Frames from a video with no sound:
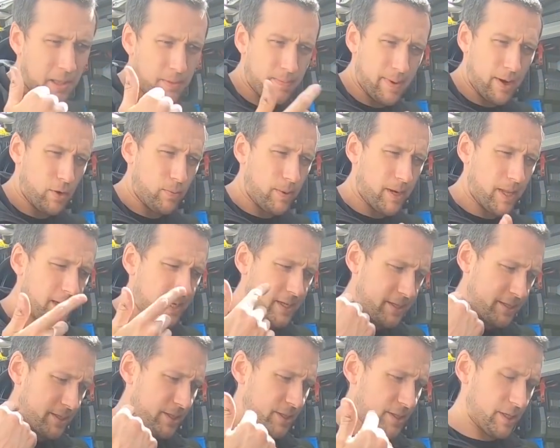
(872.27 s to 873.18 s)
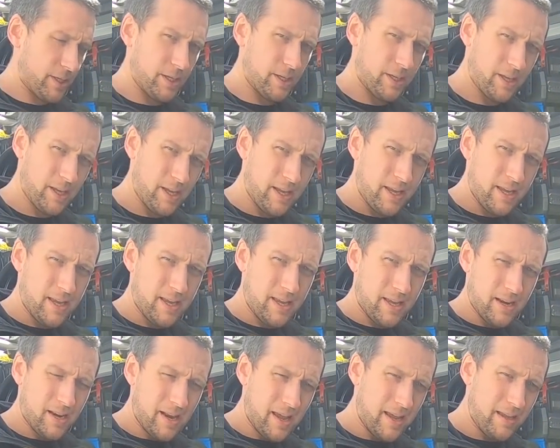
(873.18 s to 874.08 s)
metal blanks,
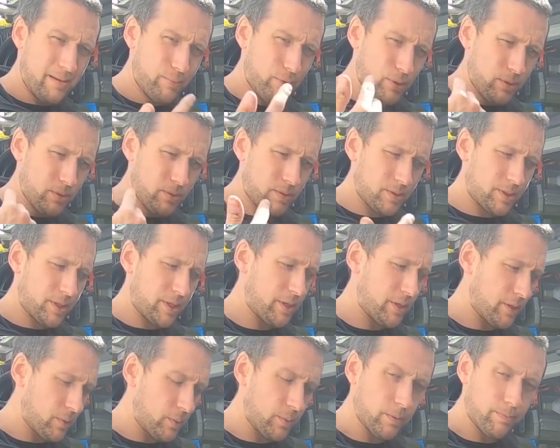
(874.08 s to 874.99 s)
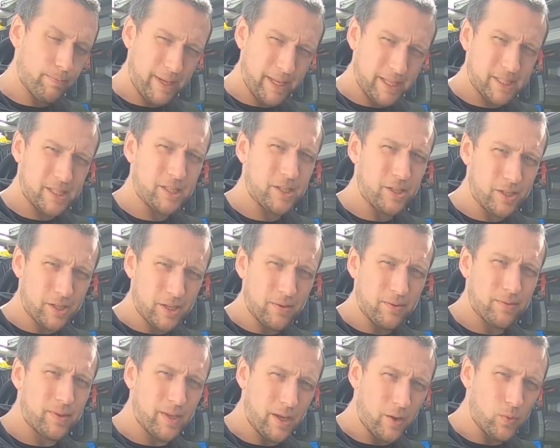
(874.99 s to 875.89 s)
labels, and all the bits that
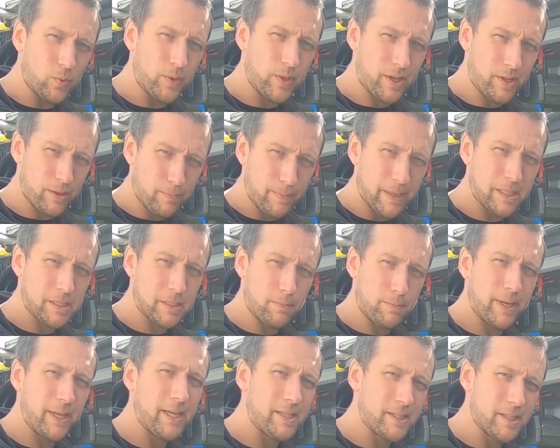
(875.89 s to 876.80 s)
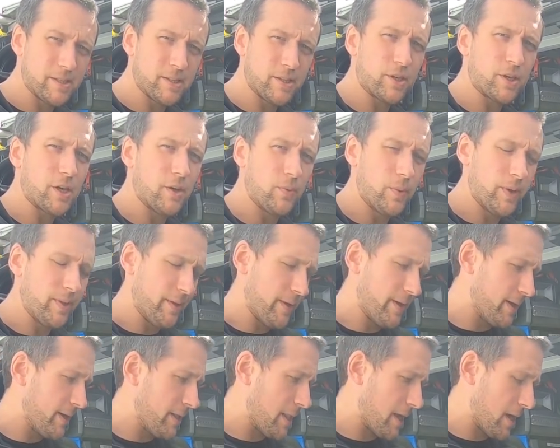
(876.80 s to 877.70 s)
you know, all the other bits and pieces that go with
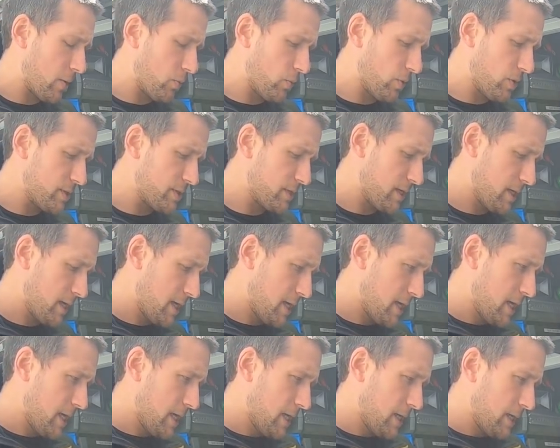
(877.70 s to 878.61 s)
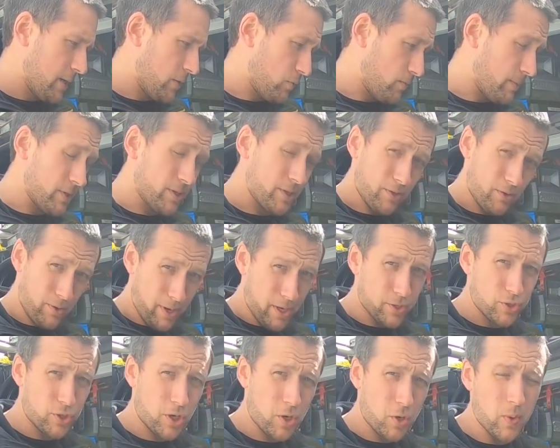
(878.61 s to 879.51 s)
it, and that was almost
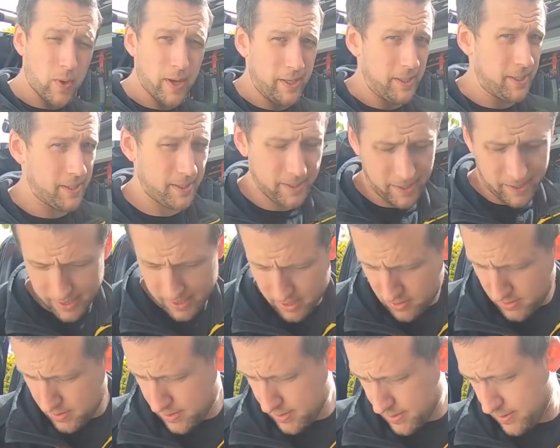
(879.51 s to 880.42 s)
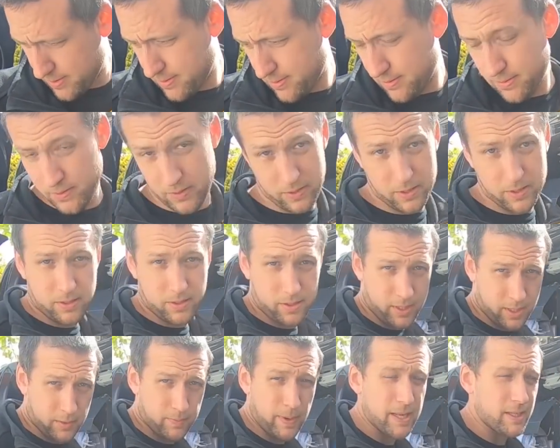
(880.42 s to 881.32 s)
300 quid, you know? It's
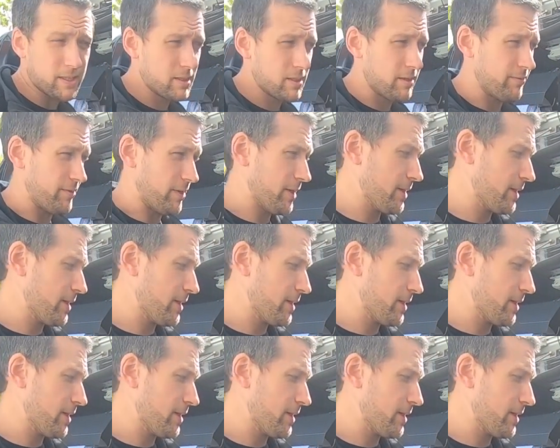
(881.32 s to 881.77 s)
expensive,